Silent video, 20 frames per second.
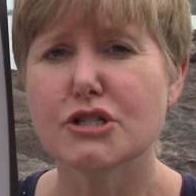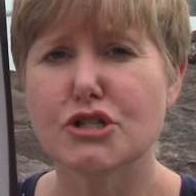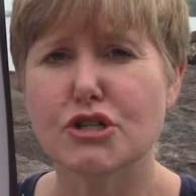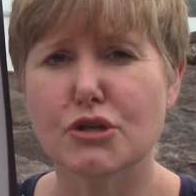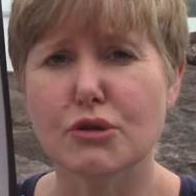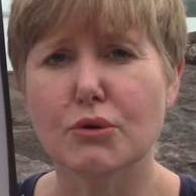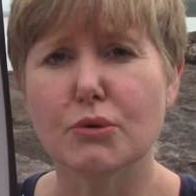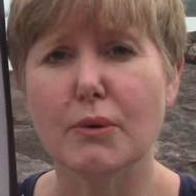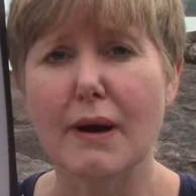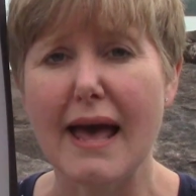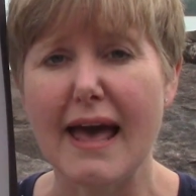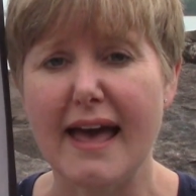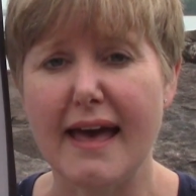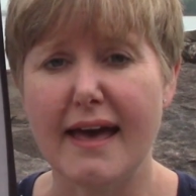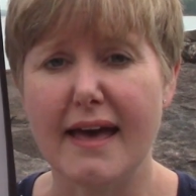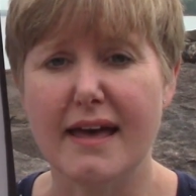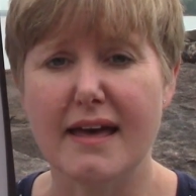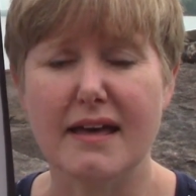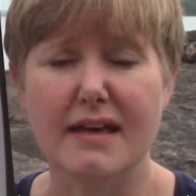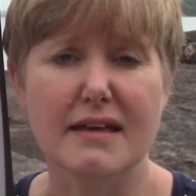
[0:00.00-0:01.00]
to
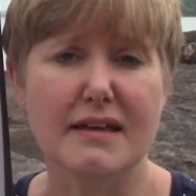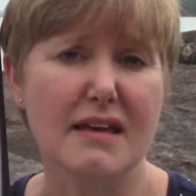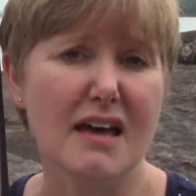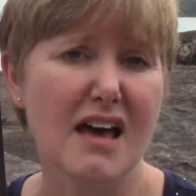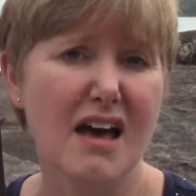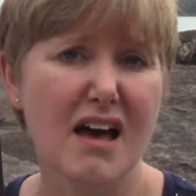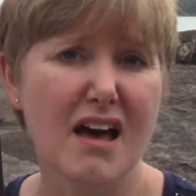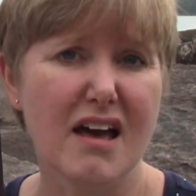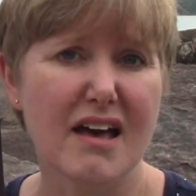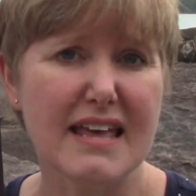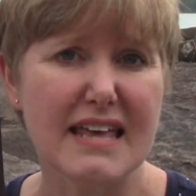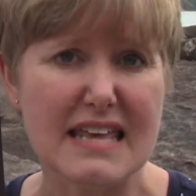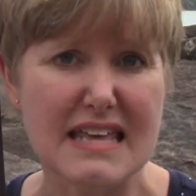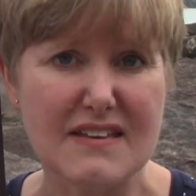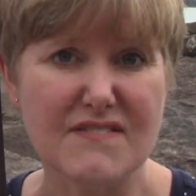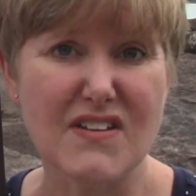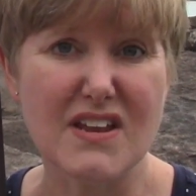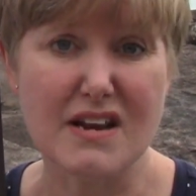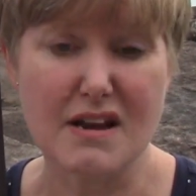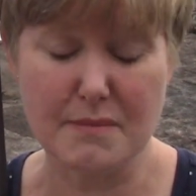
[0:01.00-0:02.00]
a
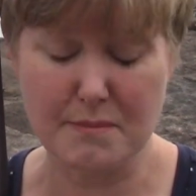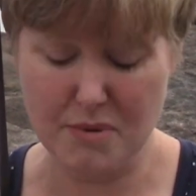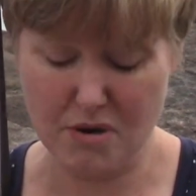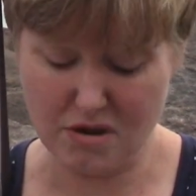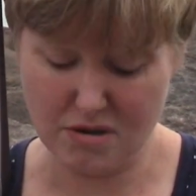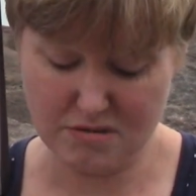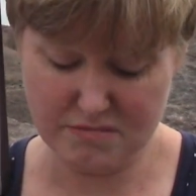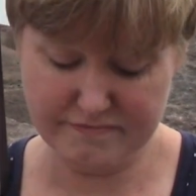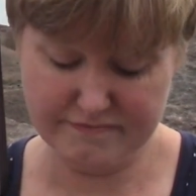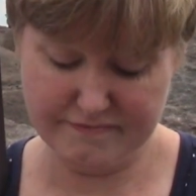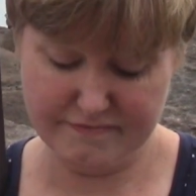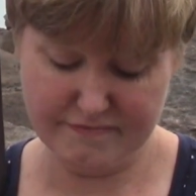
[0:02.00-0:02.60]
even number,